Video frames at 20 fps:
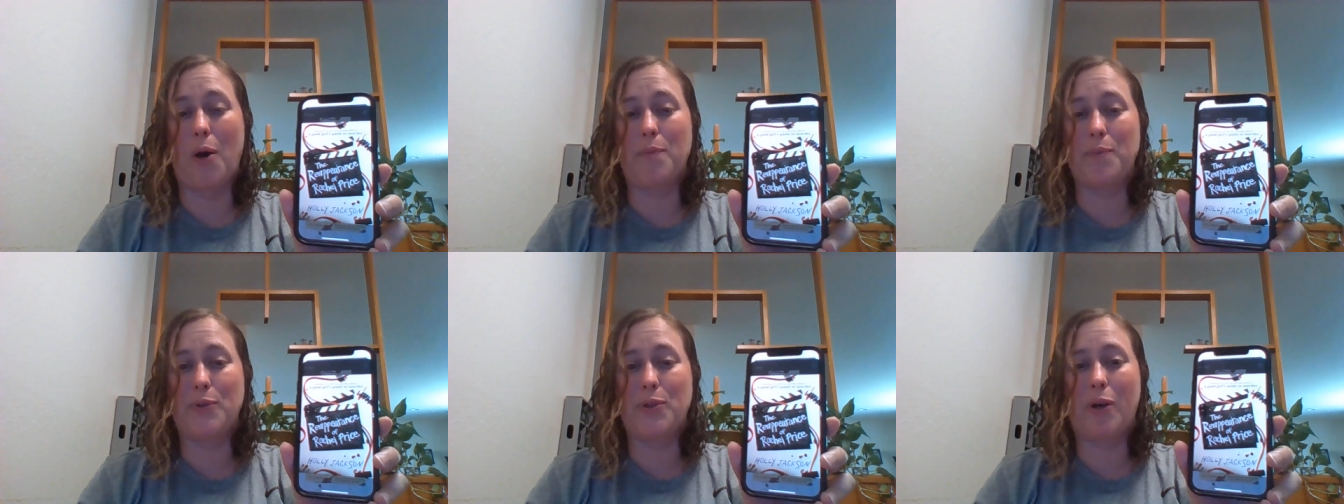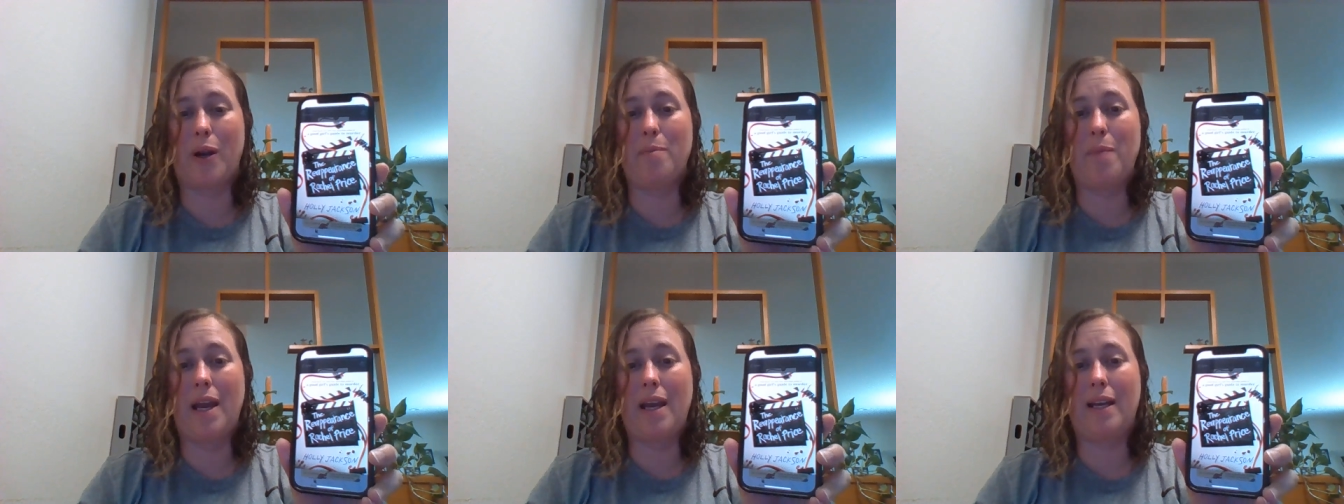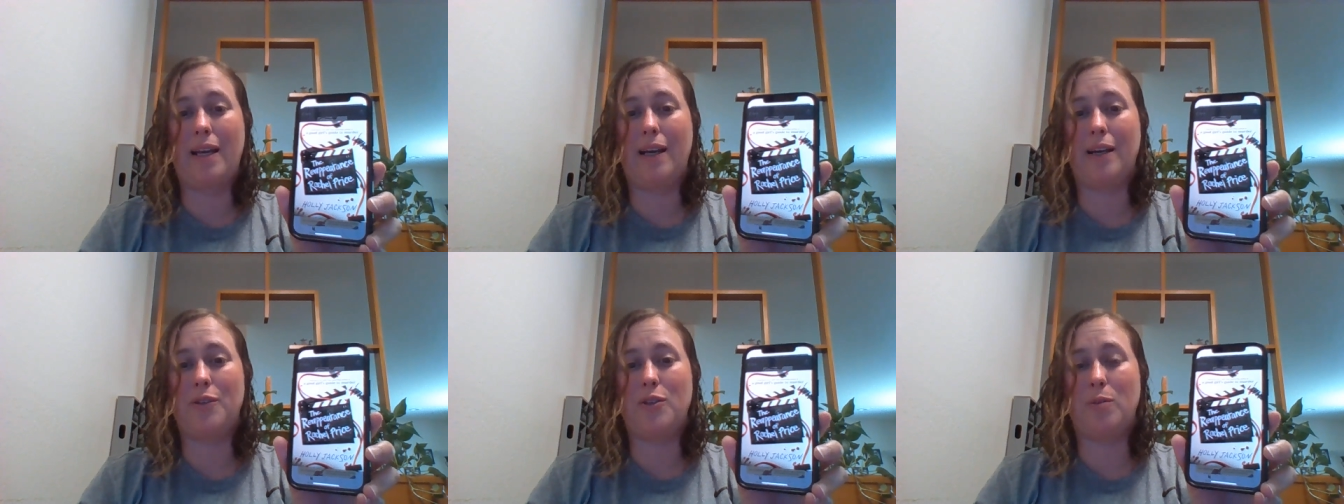So our main
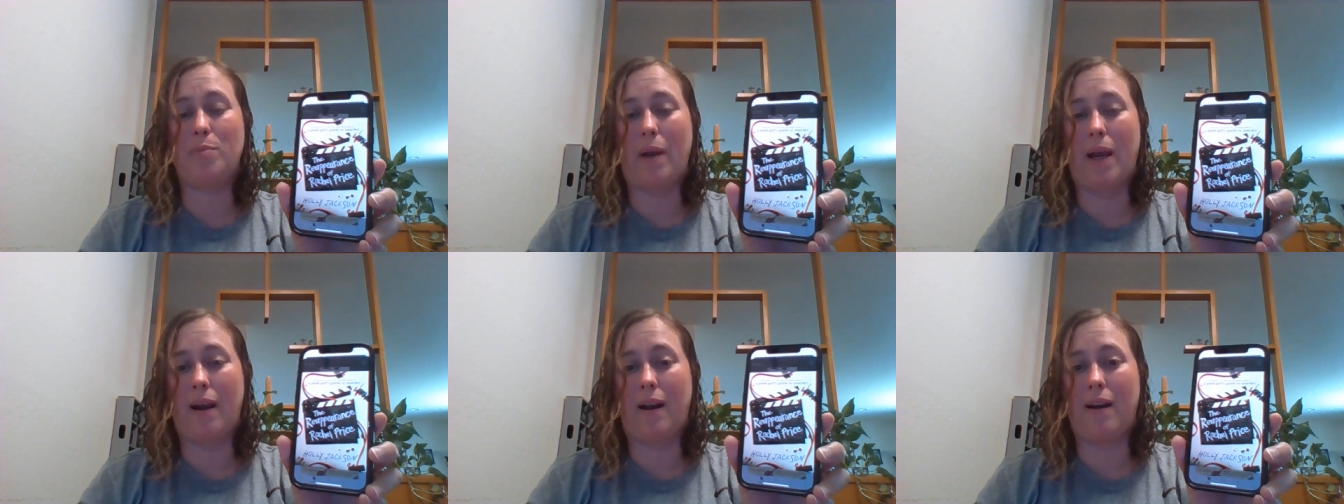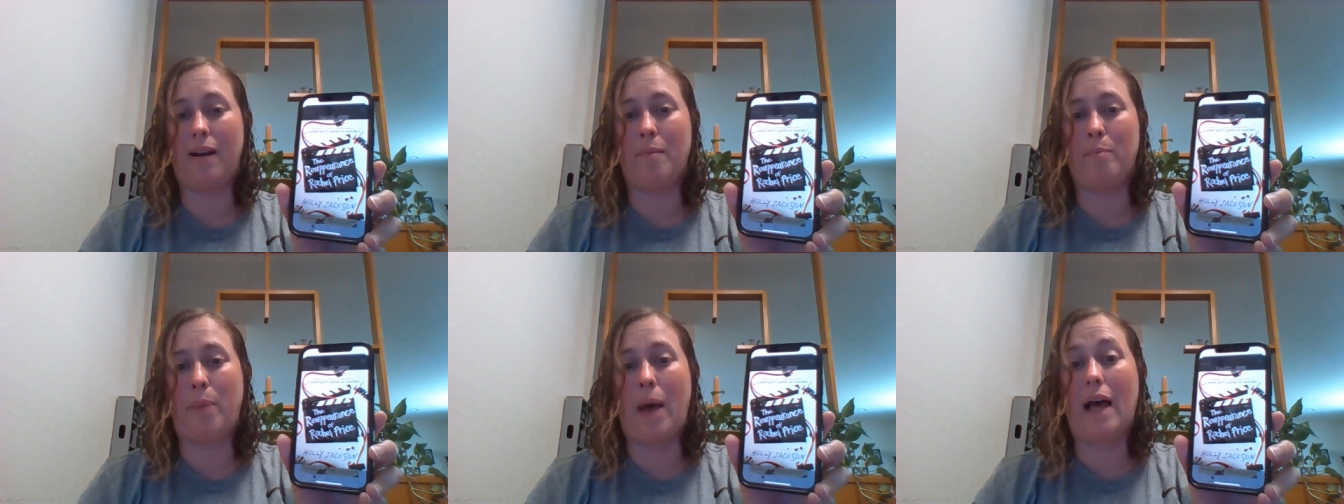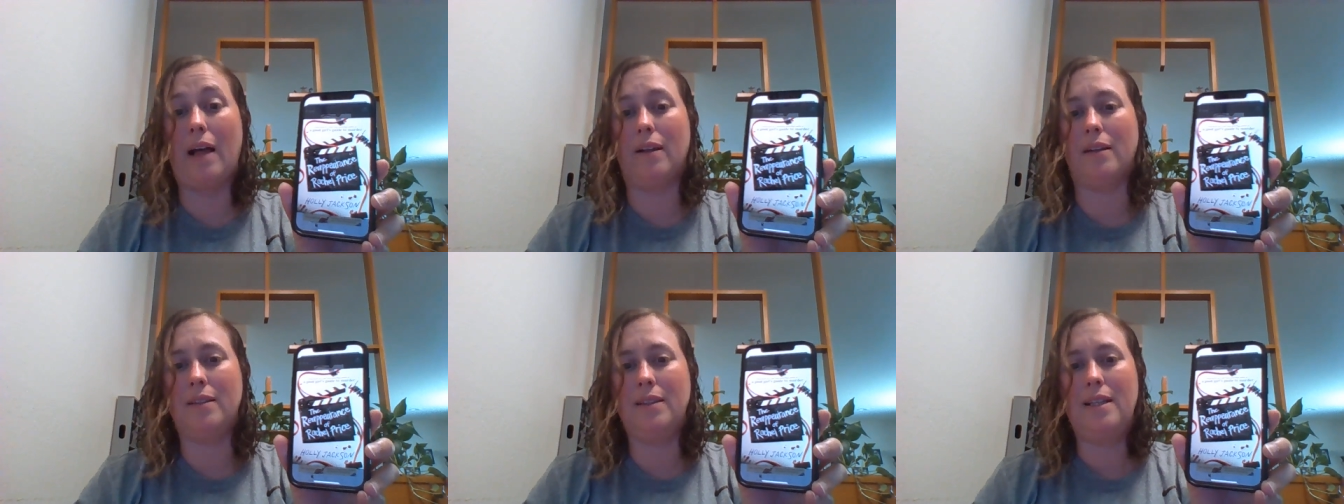character, Bear,
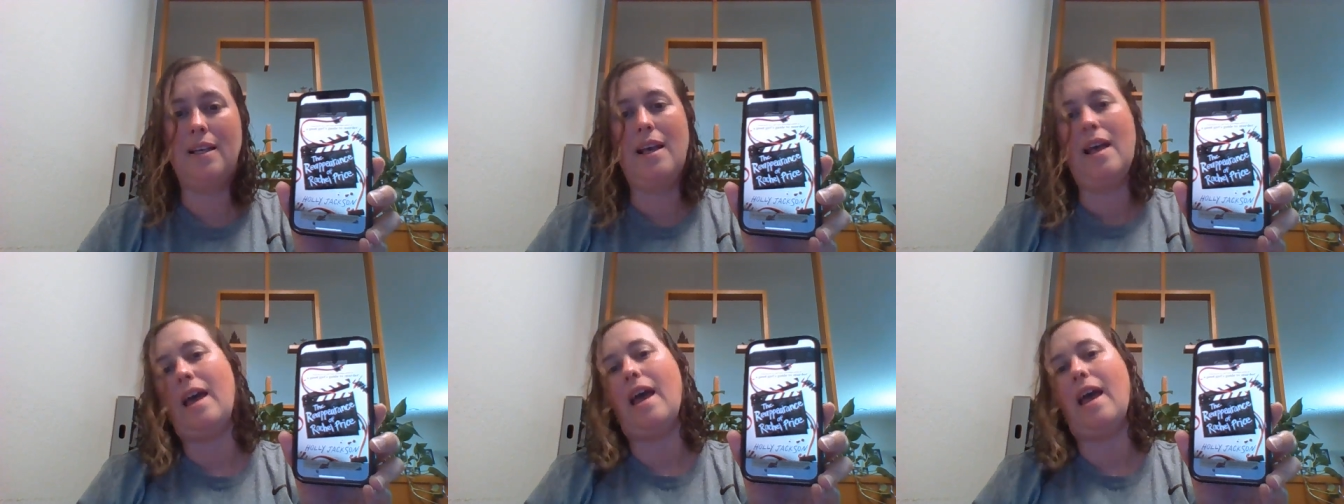Belle,